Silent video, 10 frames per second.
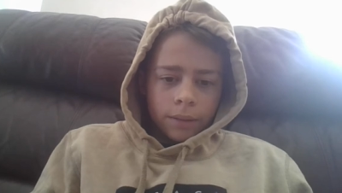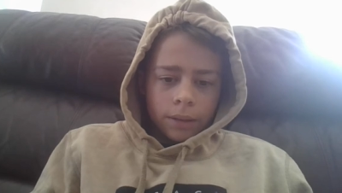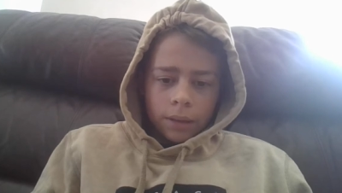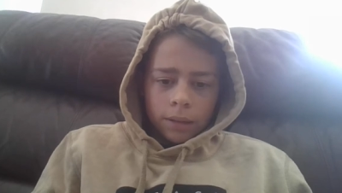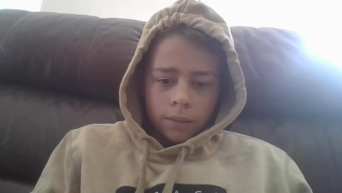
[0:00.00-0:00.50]

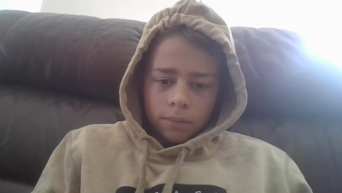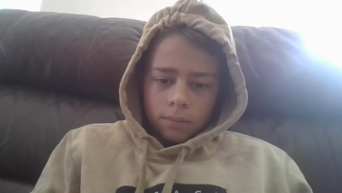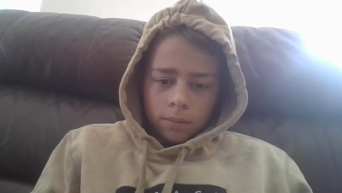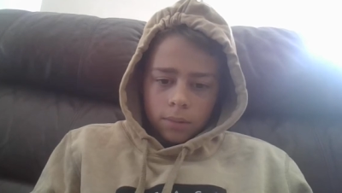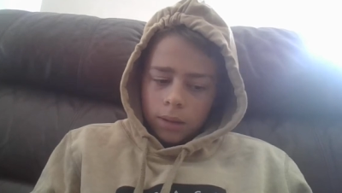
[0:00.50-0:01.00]
it
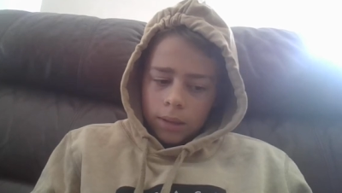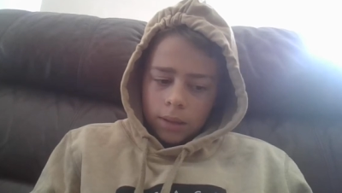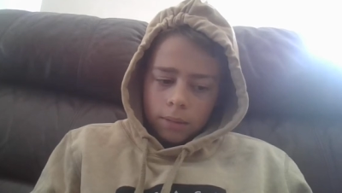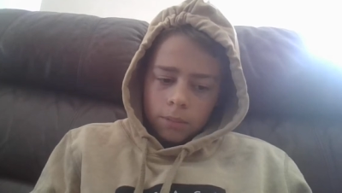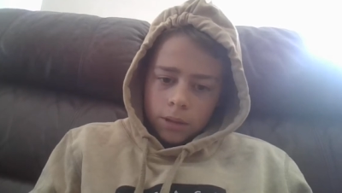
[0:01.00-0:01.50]

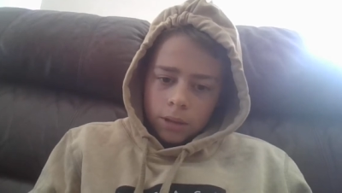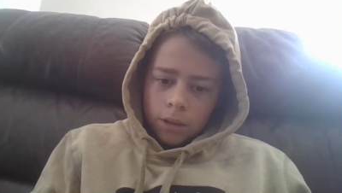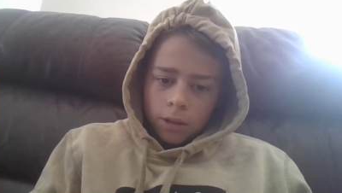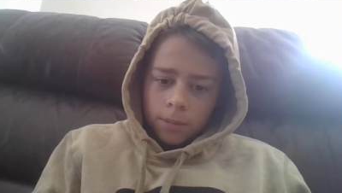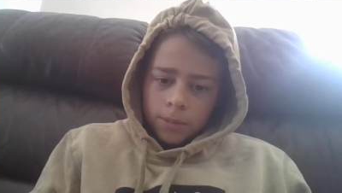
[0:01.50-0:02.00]
yeah, it was the
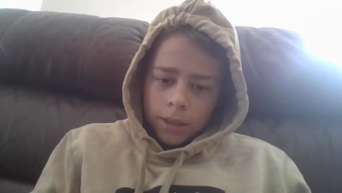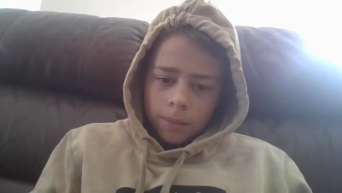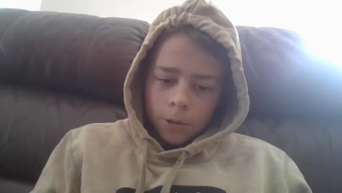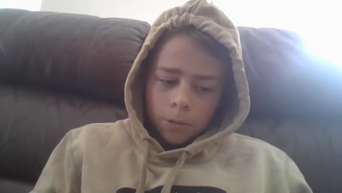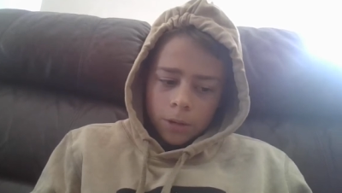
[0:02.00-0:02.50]
home
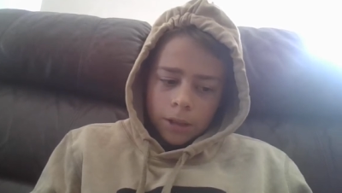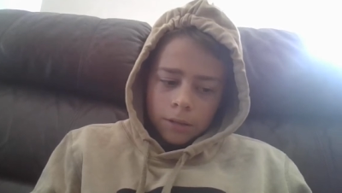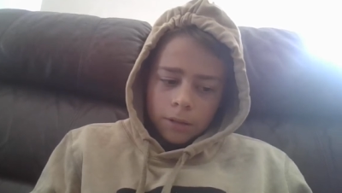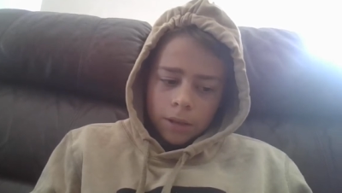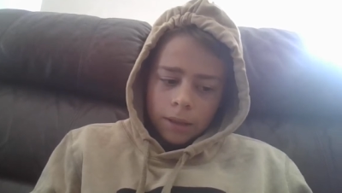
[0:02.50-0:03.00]
team who
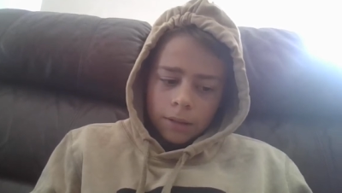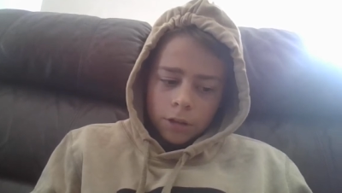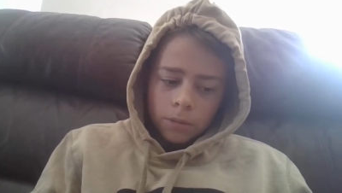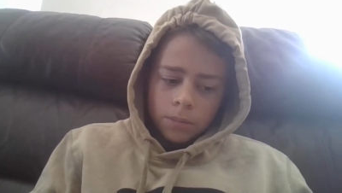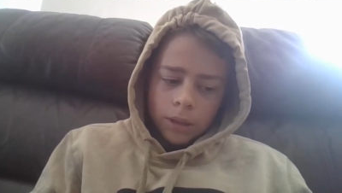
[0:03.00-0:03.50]
did get the
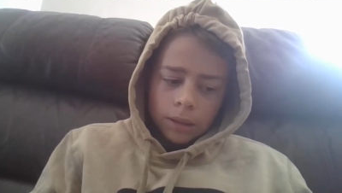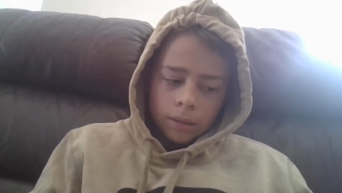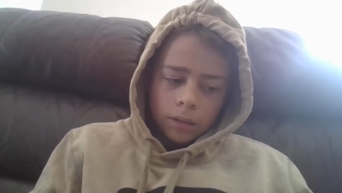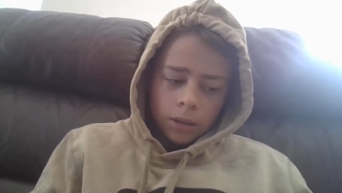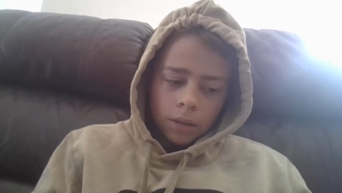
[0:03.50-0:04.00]
job
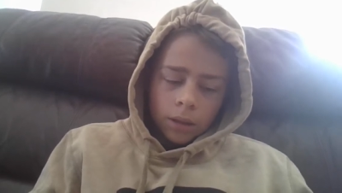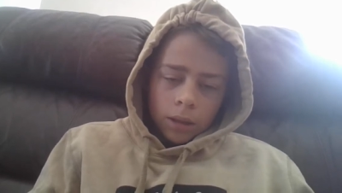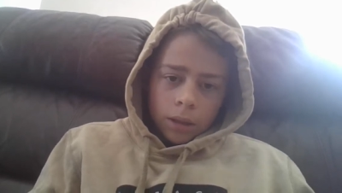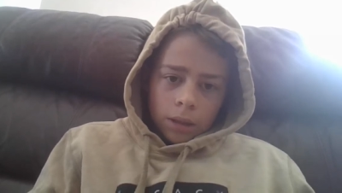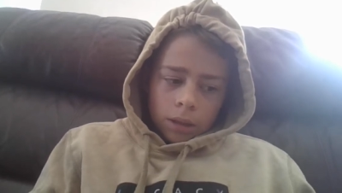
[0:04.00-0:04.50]
done. So
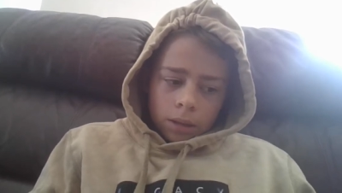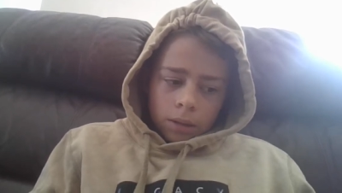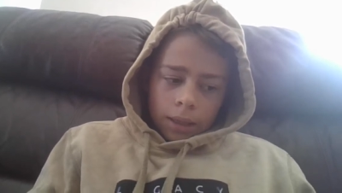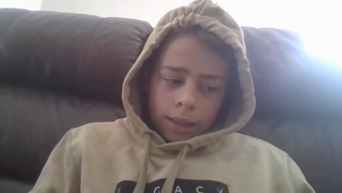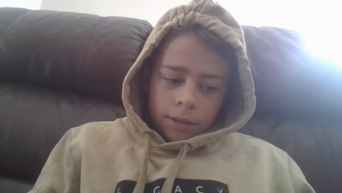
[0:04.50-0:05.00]

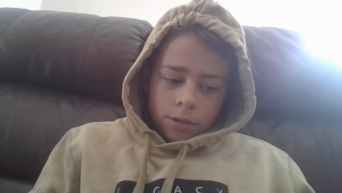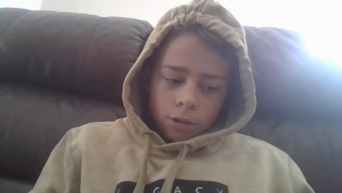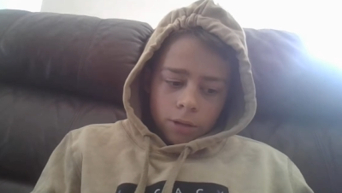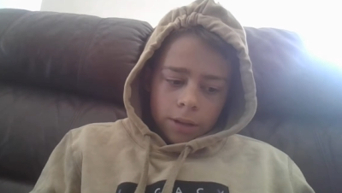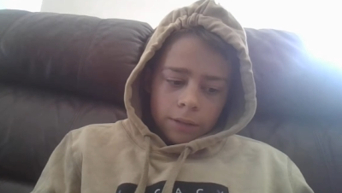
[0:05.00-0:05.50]
they
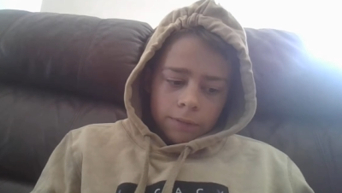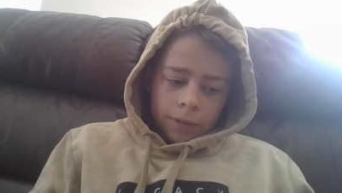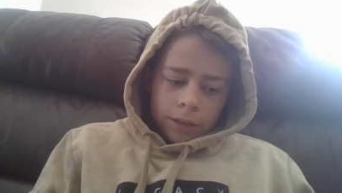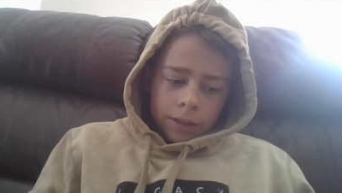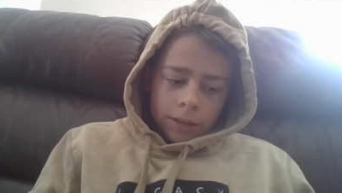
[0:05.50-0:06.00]
took the
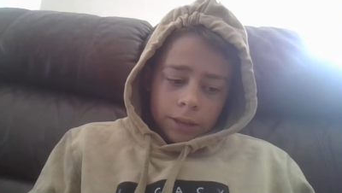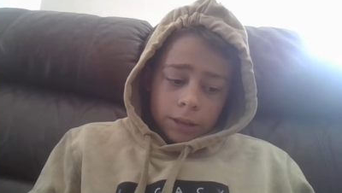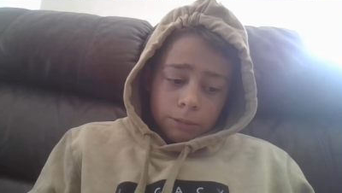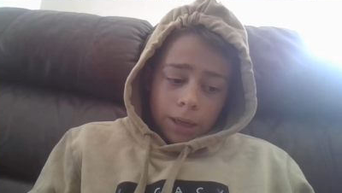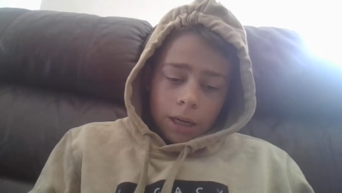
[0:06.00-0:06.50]

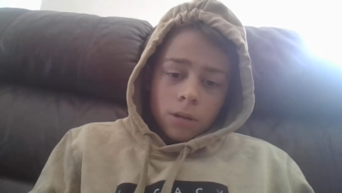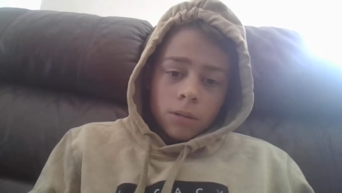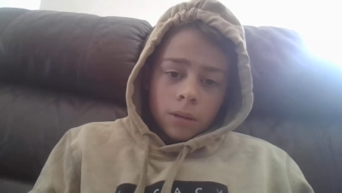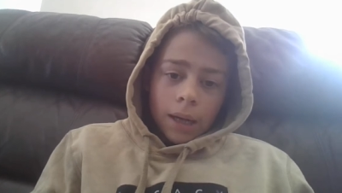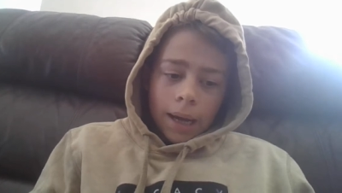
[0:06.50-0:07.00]
advantage
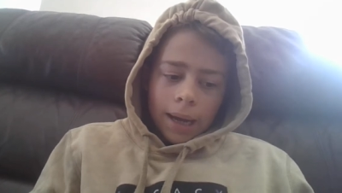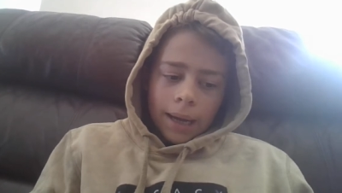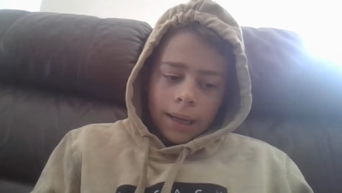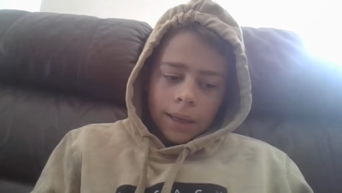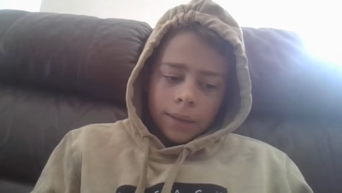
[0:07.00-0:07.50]
well,
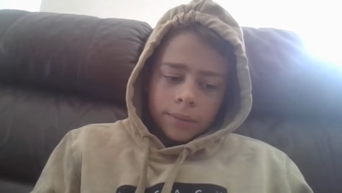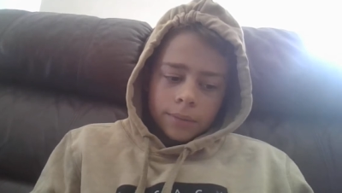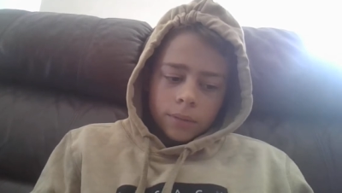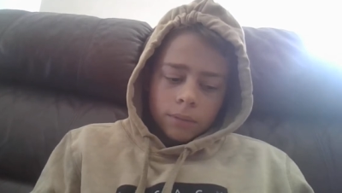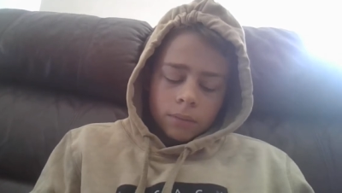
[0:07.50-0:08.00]

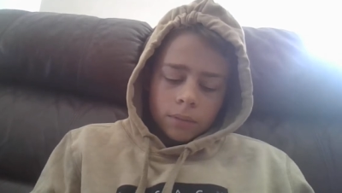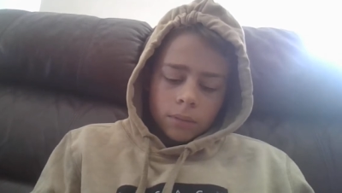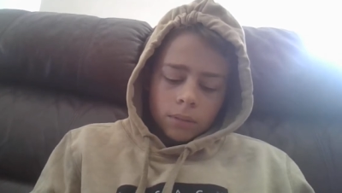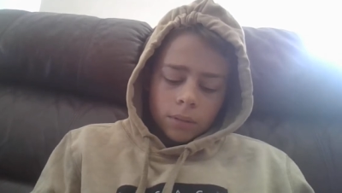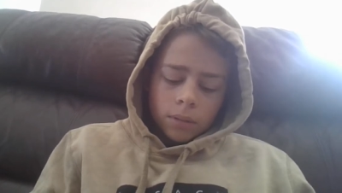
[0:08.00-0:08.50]
and
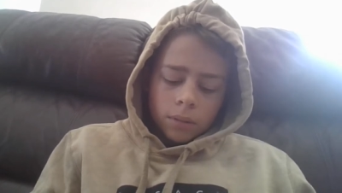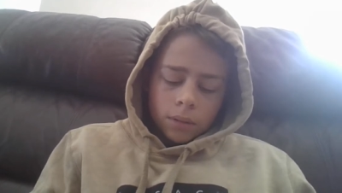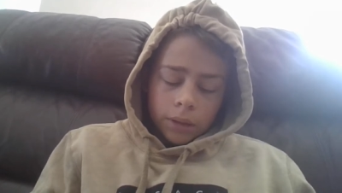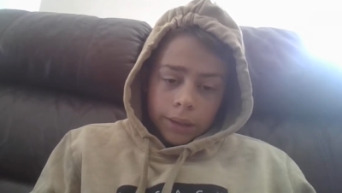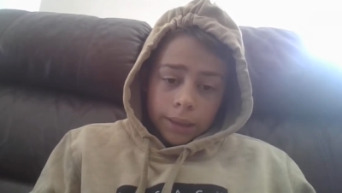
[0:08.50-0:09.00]

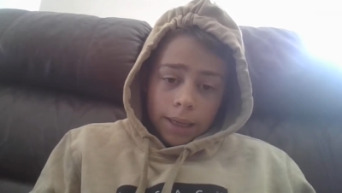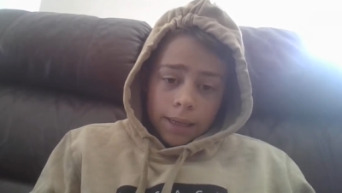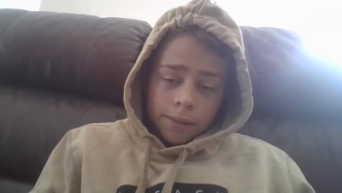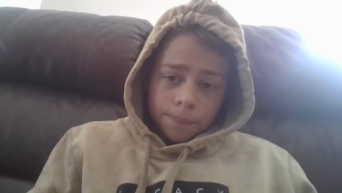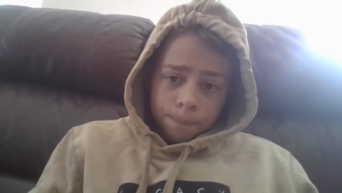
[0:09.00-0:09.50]
yeah,
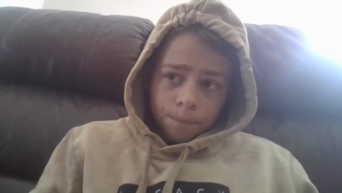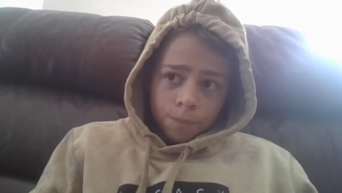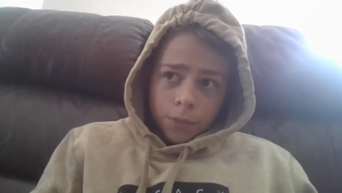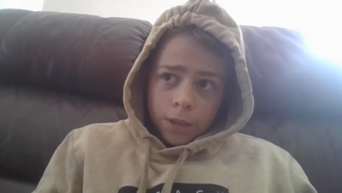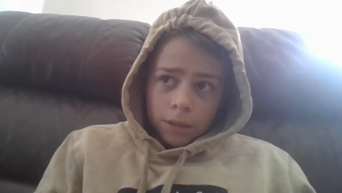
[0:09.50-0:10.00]
they
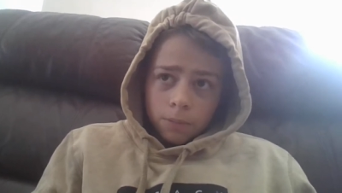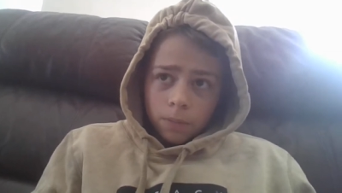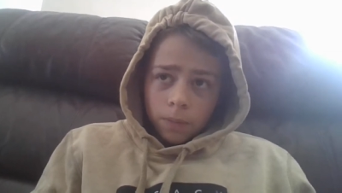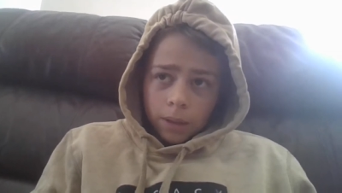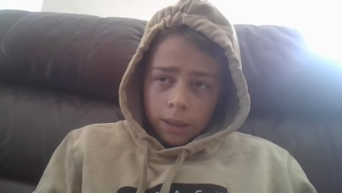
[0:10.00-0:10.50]
did
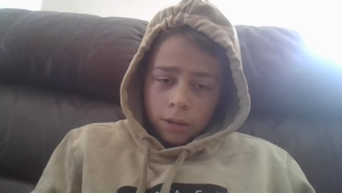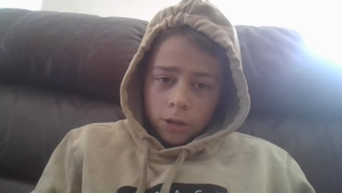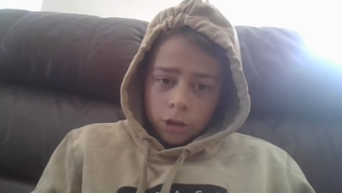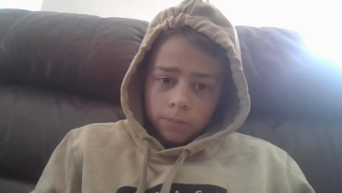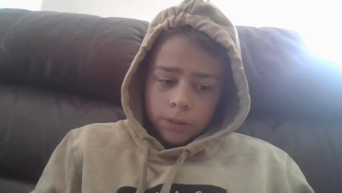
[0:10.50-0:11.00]
get the
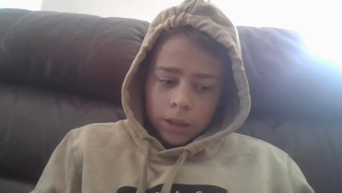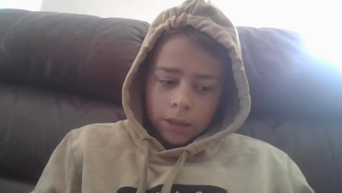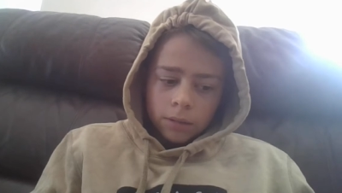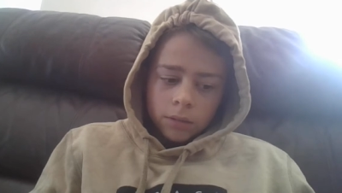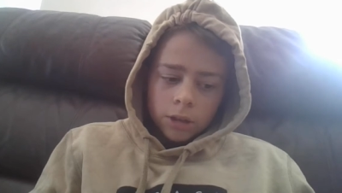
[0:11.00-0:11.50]
job
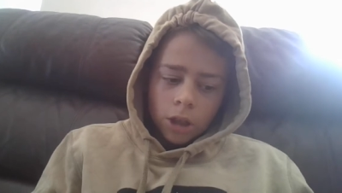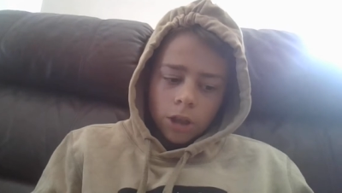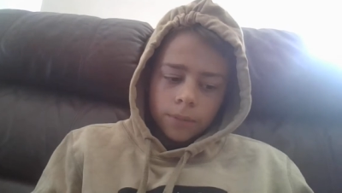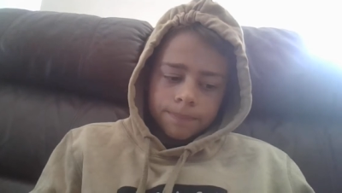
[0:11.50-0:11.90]
done. So